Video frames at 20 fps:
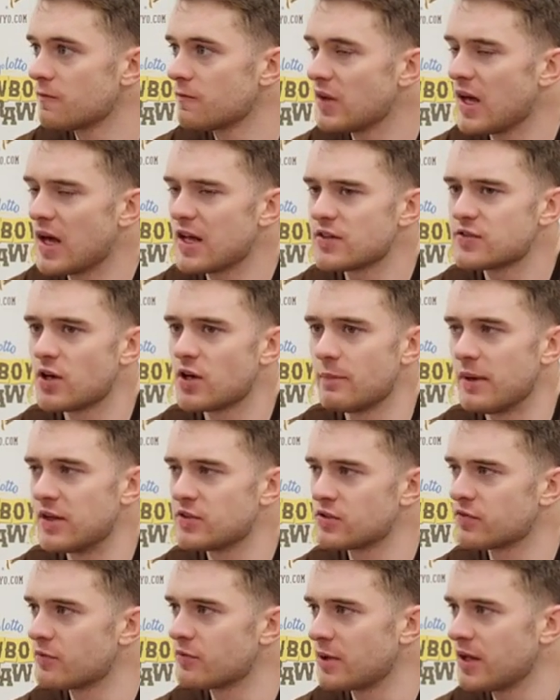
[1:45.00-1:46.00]
Yeah, it's all
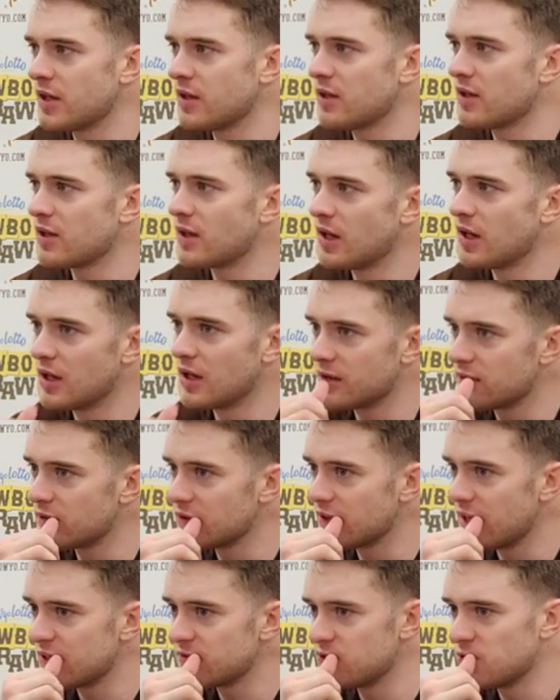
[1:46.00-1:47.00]
mental for me. The
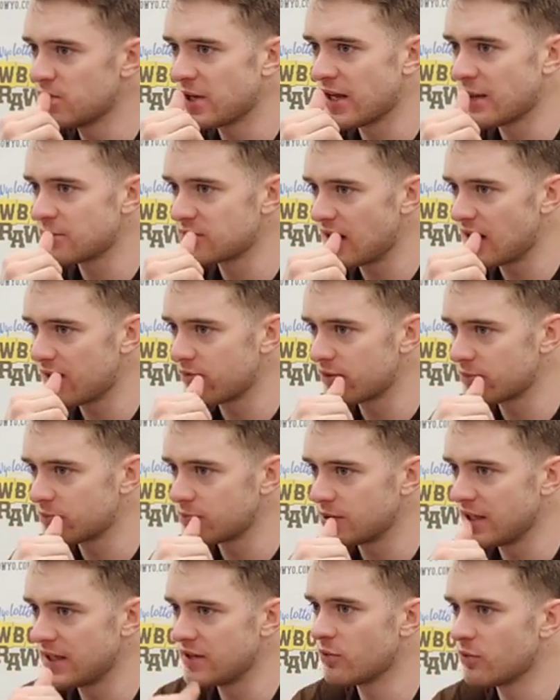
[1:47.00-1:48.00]
last few games I haven't
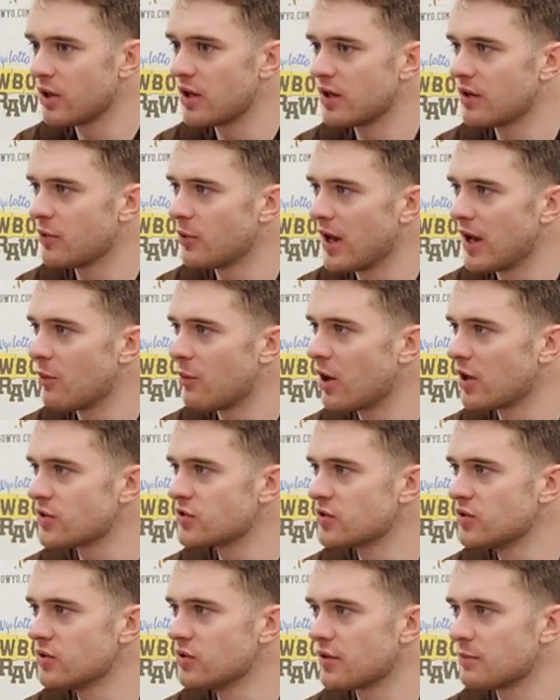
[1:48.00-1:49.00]
played the way I
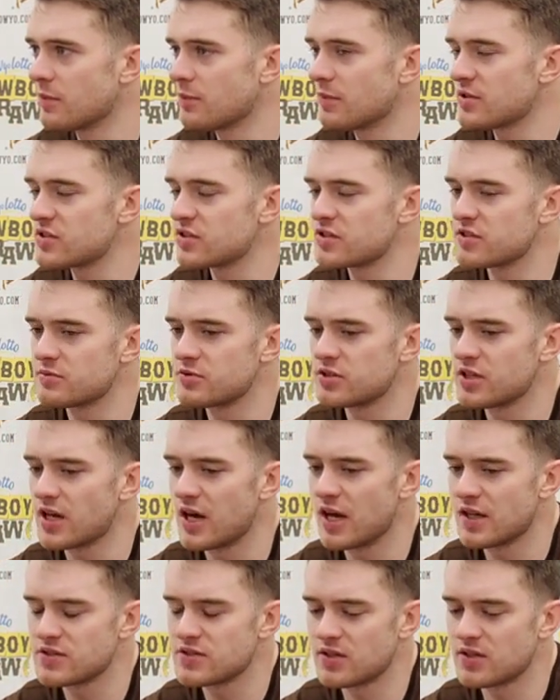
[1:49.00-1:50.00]
want to. I've been missing some
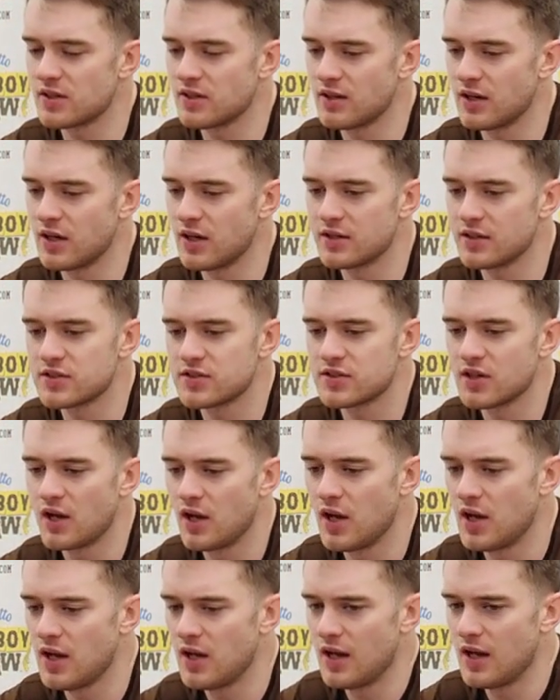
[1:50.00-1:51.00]
shots and just
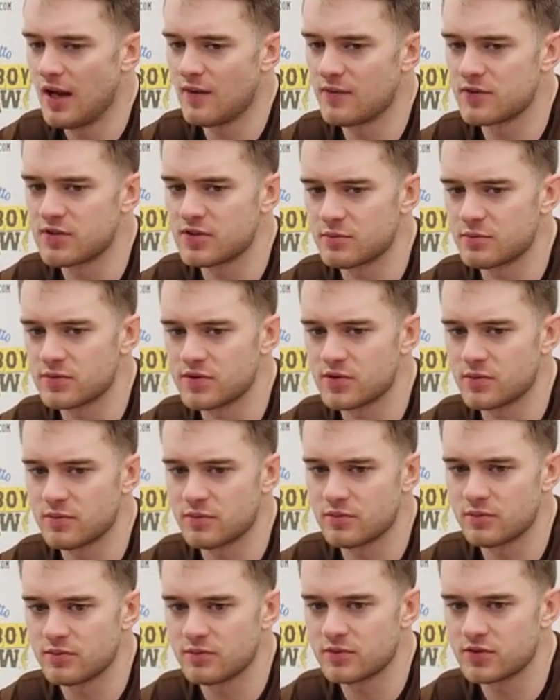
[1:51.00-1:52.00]
having
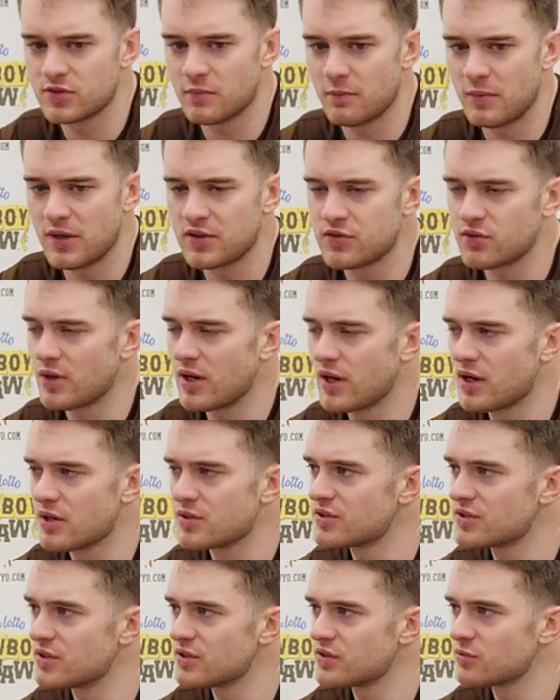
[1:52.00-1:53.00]
some mental
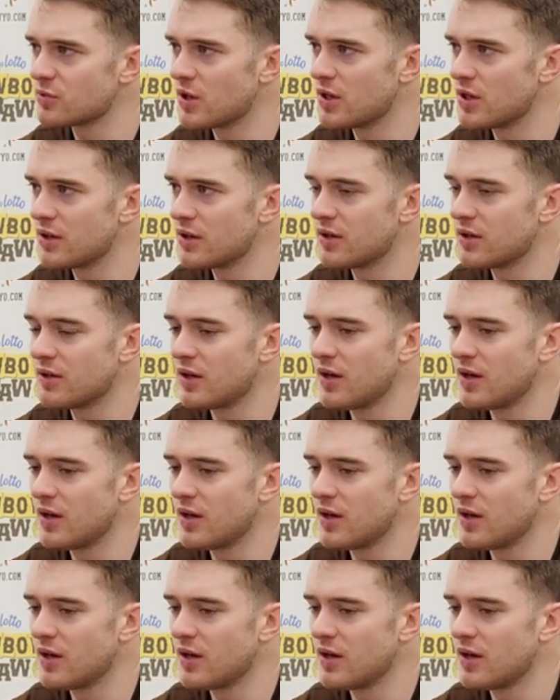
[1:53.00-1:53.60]
errors as well. And